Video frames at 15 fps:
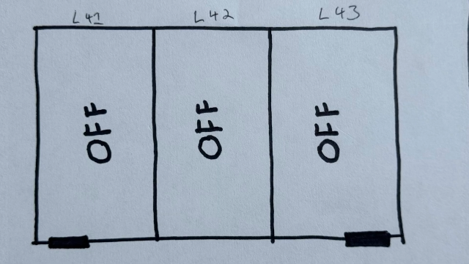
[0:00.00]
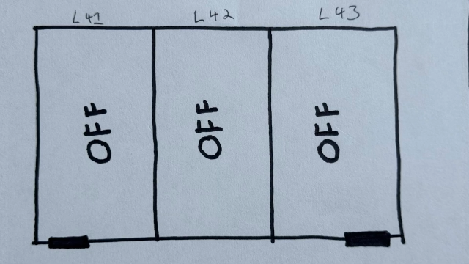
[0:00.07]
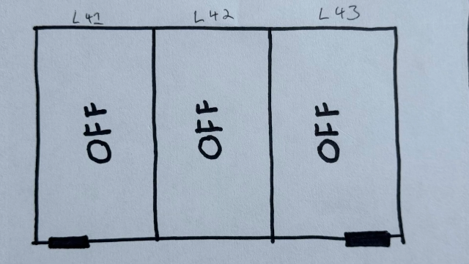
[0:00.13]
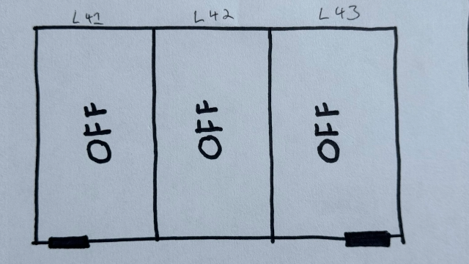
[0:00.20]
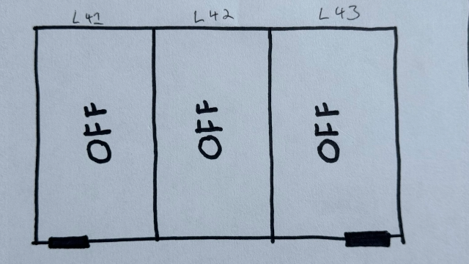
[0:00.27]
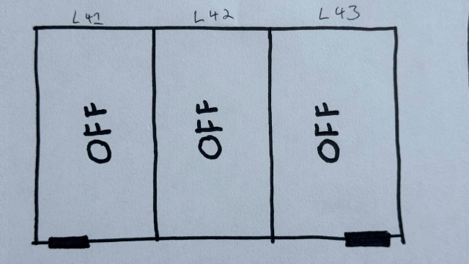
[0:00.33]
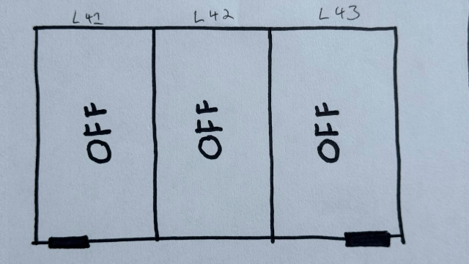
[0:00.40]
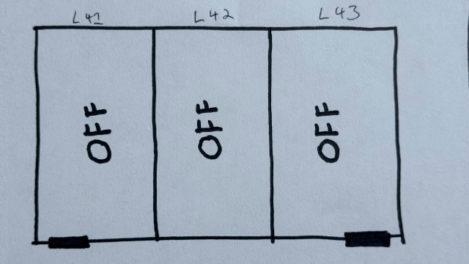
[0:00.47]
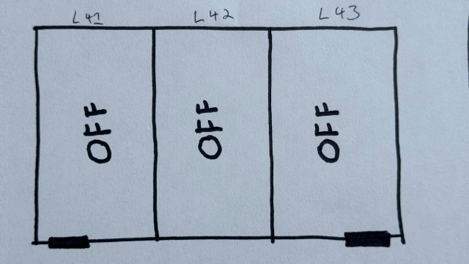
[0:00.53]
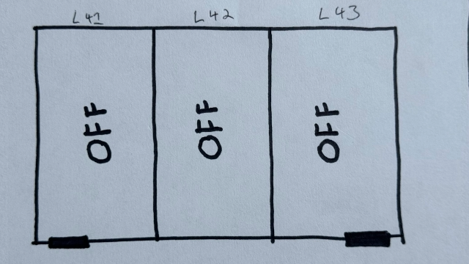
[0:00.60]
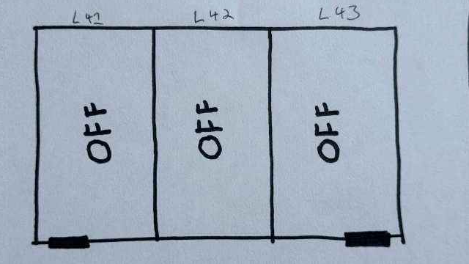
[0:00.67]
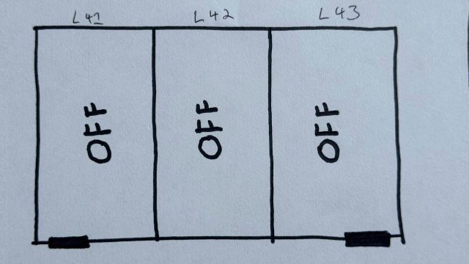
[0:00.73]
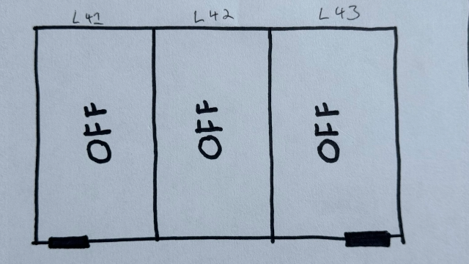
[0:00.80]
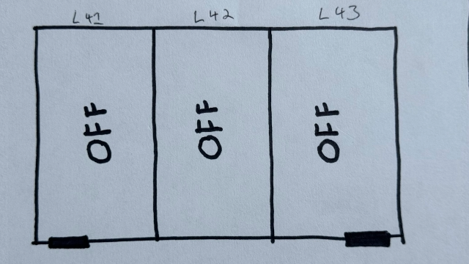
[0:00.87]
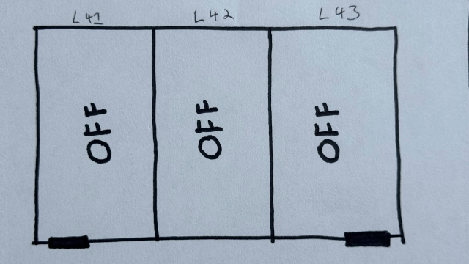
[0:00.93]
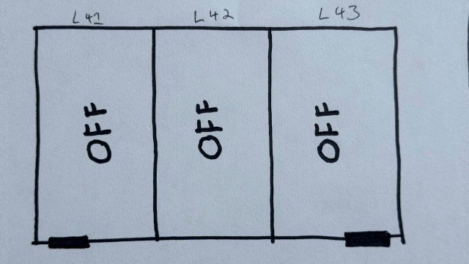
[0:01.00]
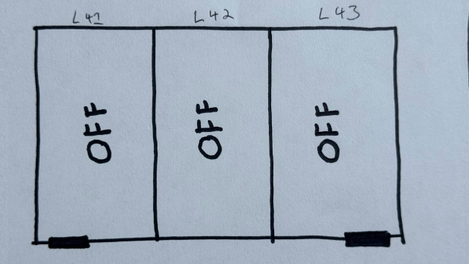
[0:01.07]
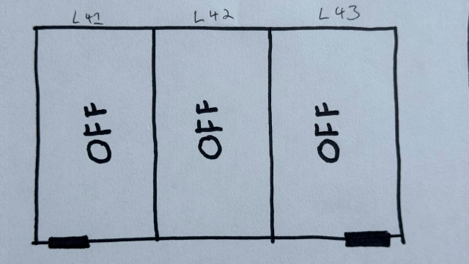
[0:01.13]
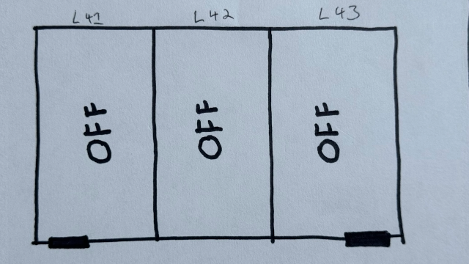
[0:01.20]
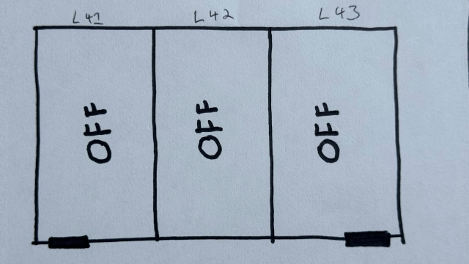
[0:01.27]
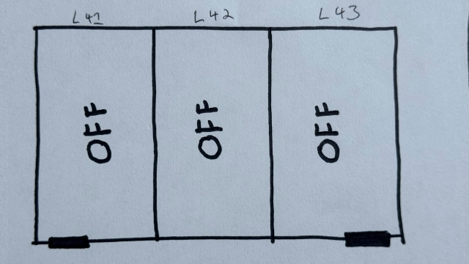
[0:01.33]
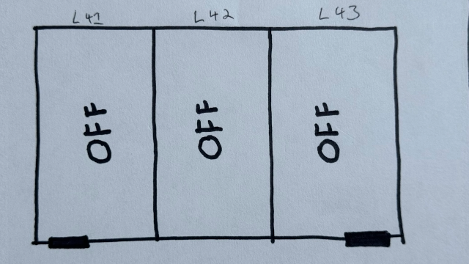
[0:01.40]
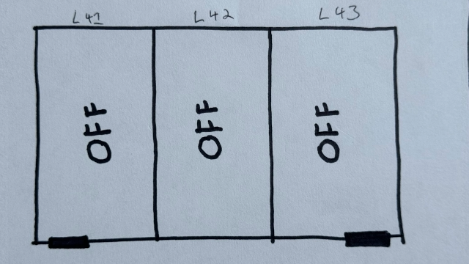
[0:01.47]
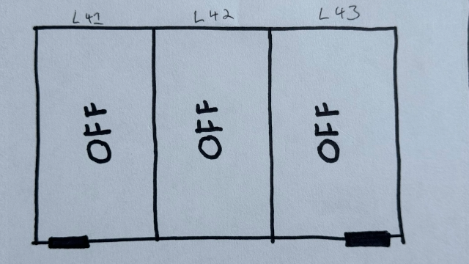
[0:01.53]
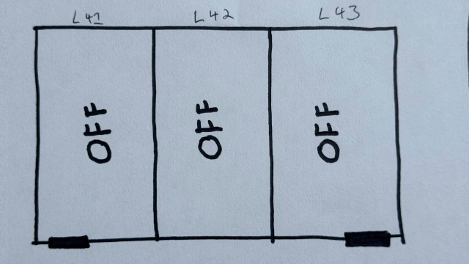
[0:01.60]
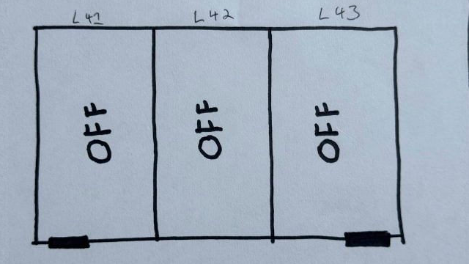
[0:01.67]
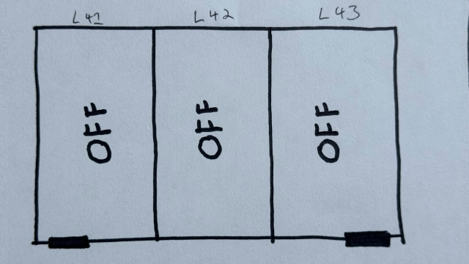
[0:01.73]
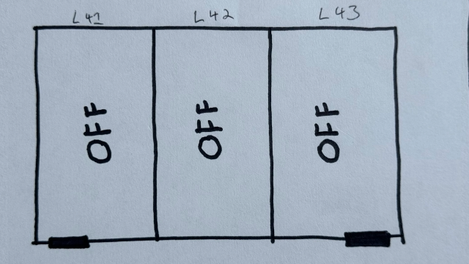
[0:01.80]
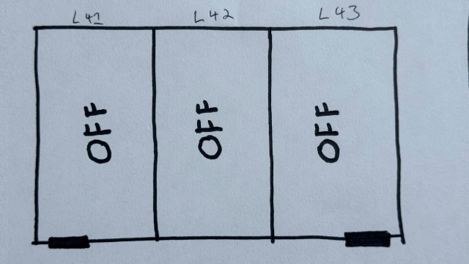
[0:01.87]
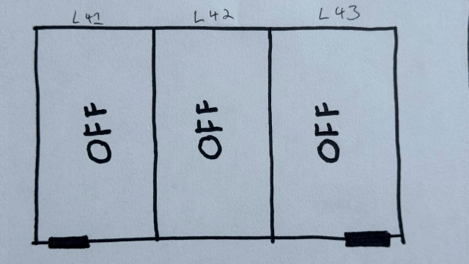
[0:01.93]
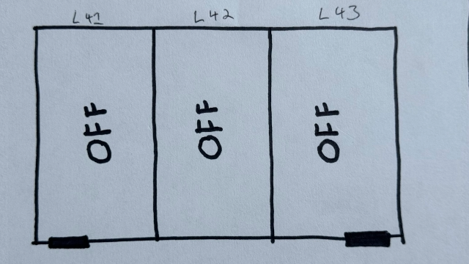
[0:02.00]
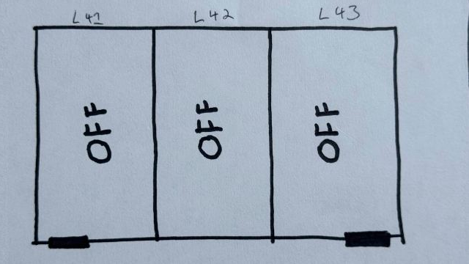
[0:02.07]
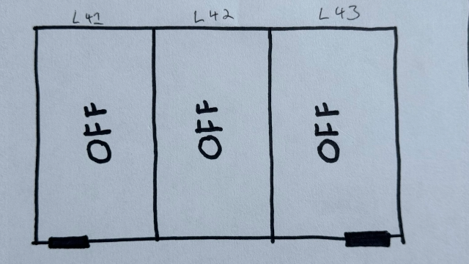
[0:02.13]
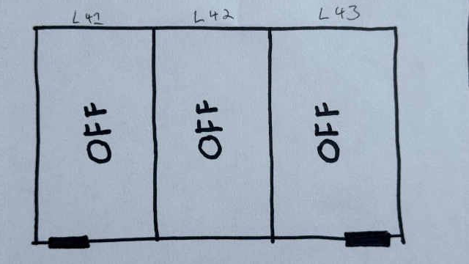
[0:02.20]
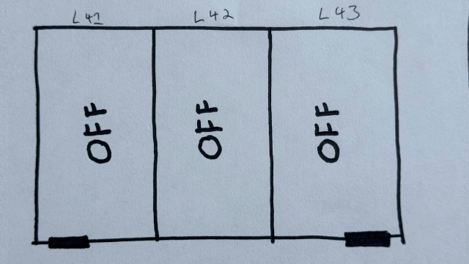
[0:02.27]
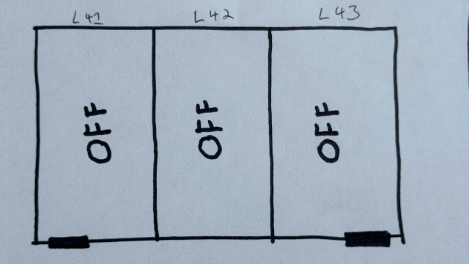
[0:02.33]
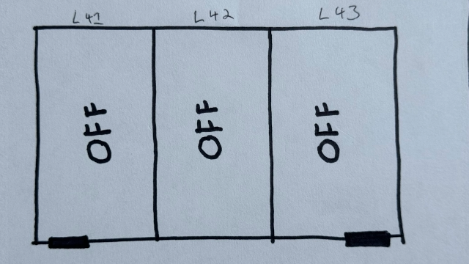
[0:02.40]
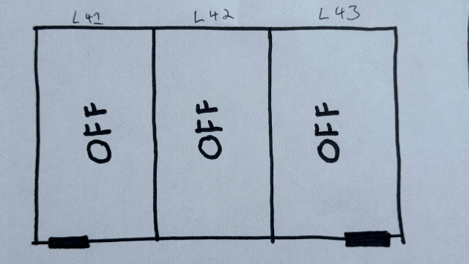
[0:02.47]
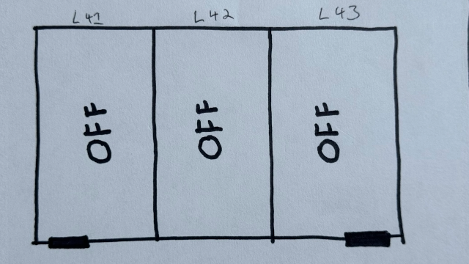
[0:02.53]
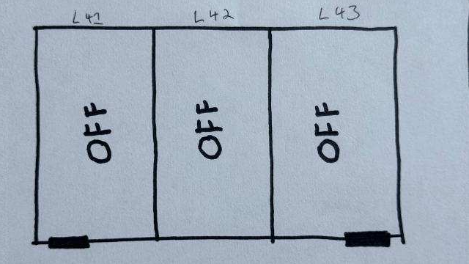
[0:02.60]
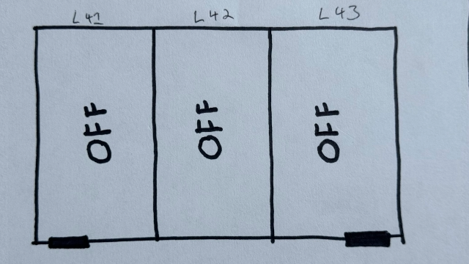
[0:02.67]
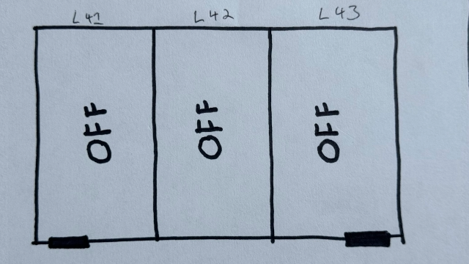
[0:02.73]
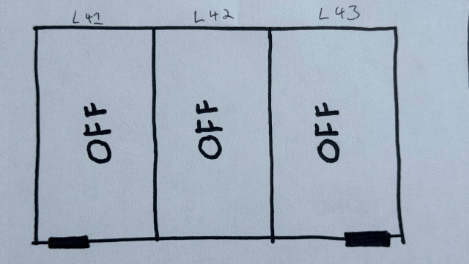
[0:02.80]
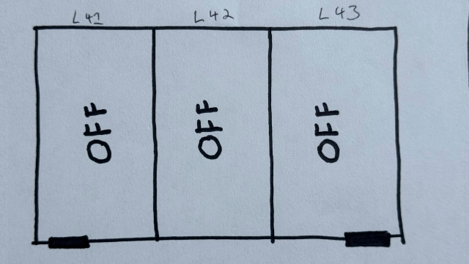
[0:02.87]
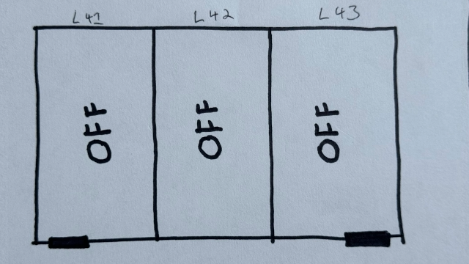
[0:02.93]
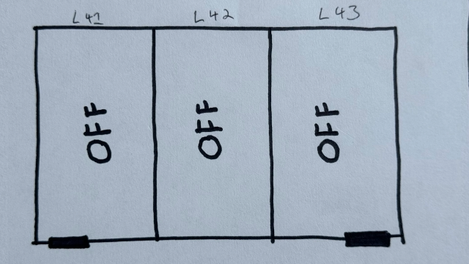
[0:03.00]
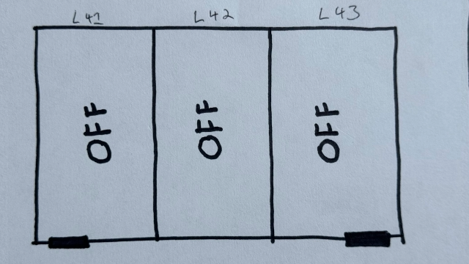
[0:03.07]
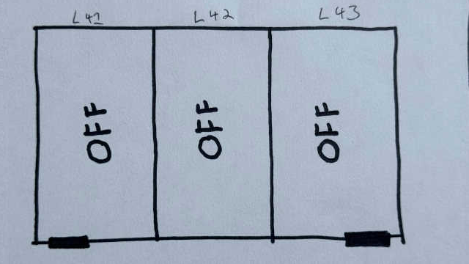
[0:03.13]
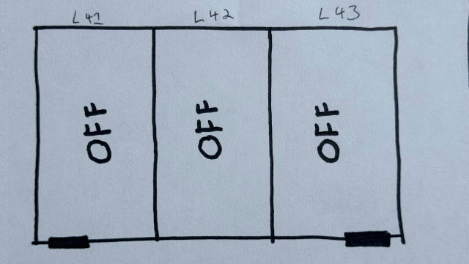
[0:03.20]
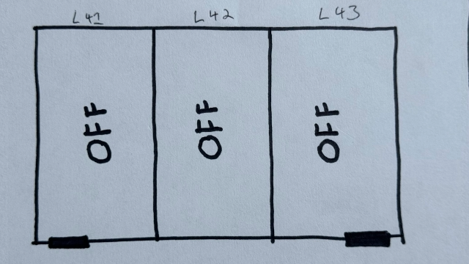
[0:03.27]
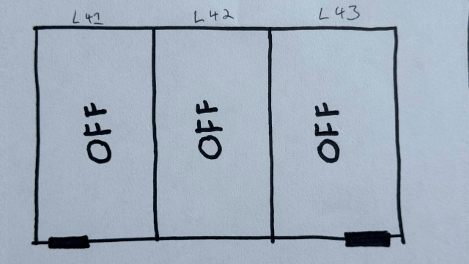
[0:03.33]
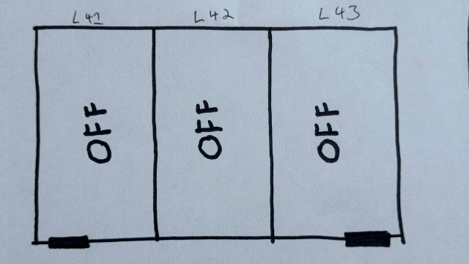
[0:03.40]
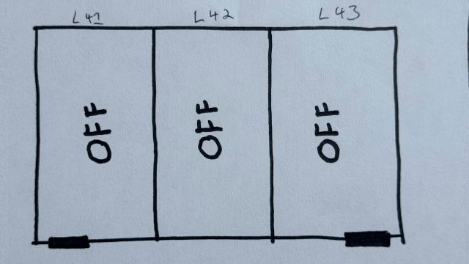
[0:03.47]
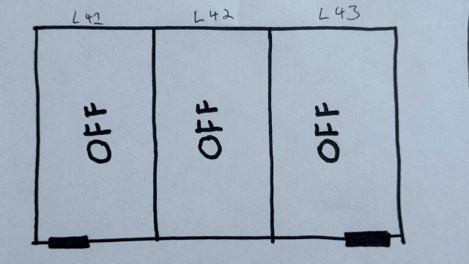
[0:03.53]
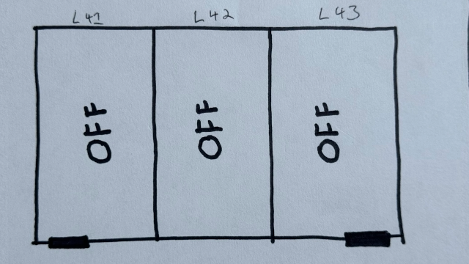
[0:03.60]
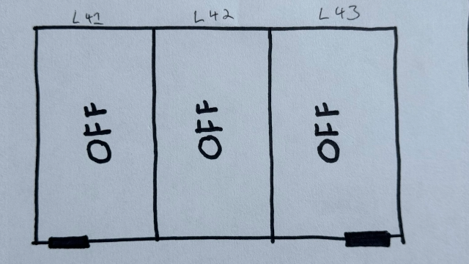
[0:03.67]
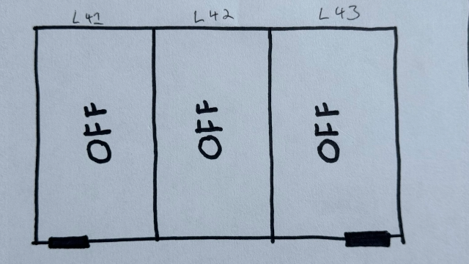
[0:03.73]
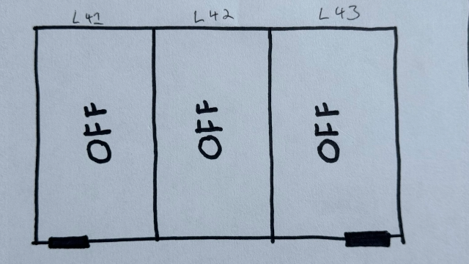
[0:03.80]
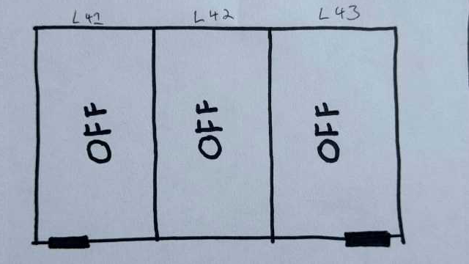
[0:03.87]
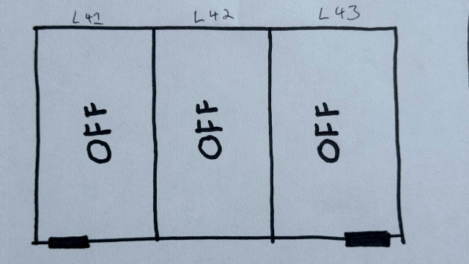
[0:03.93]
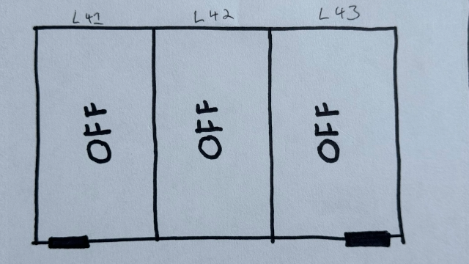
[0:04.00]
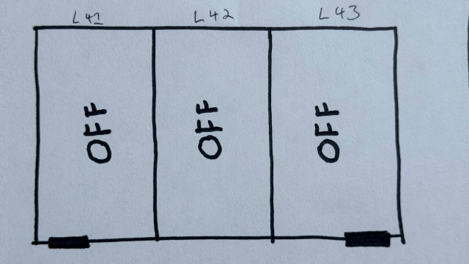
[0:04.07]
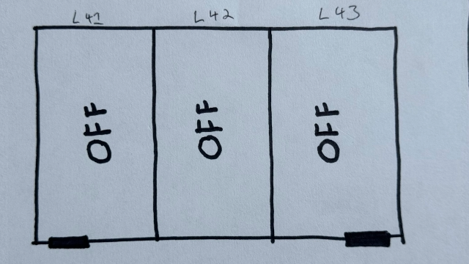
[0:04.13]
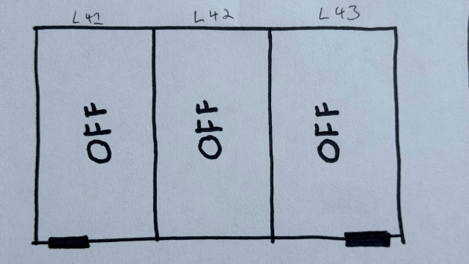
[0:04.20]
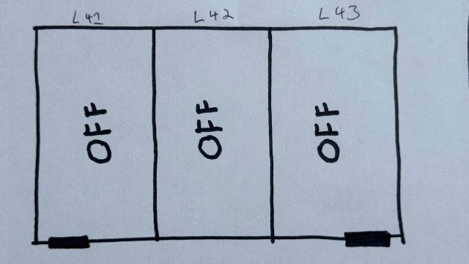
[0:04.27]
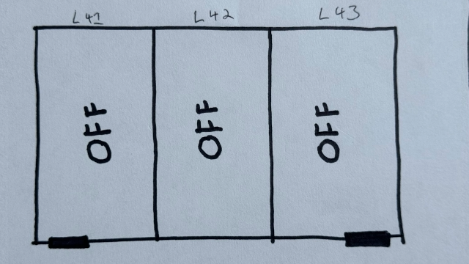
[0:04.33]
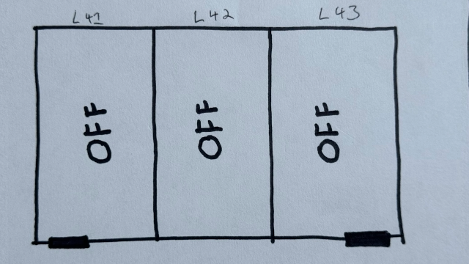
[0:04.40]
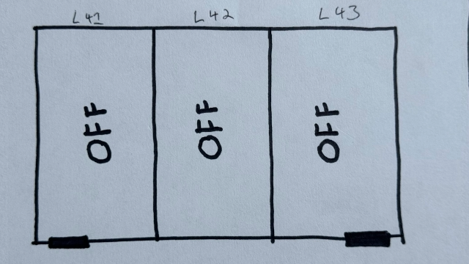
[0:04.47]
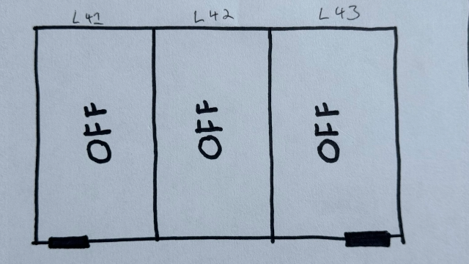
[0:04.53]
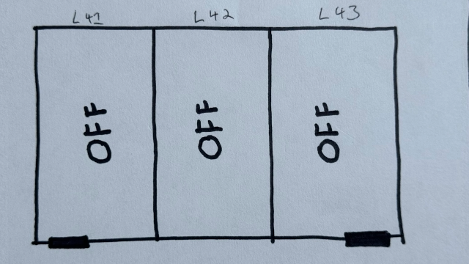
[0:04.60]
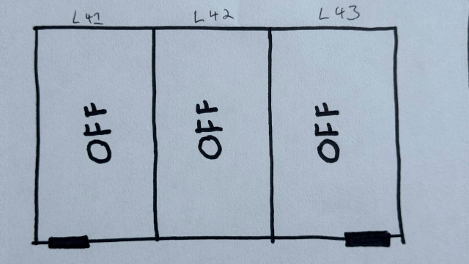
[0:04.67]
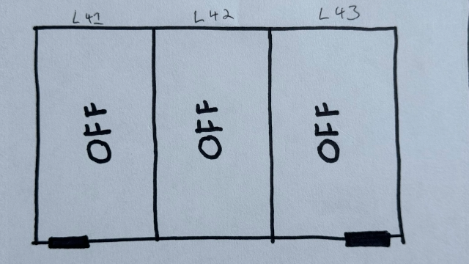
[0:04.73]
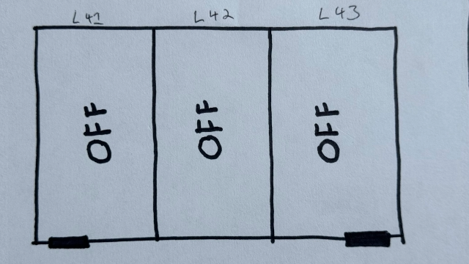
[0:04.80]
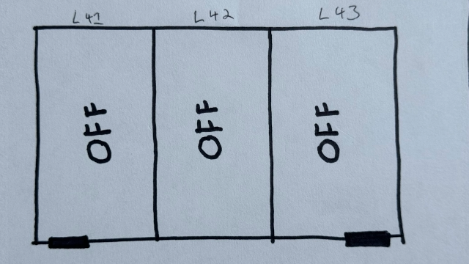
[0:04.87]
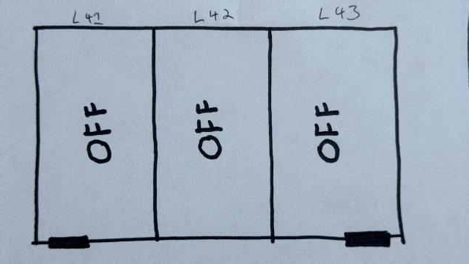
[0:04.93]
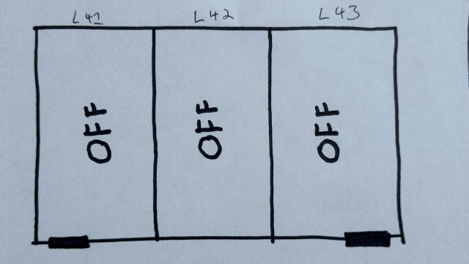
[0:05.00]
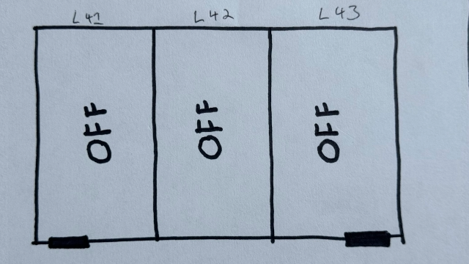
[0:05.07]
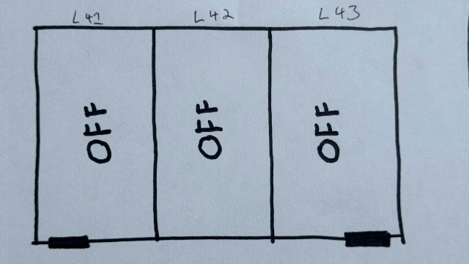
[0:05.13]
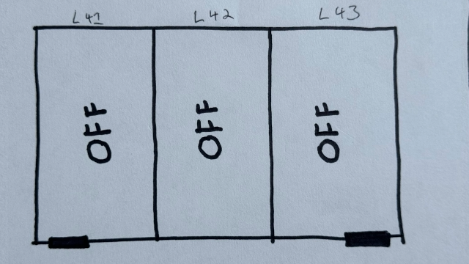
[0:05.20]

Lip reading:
[unreadable: no face in view]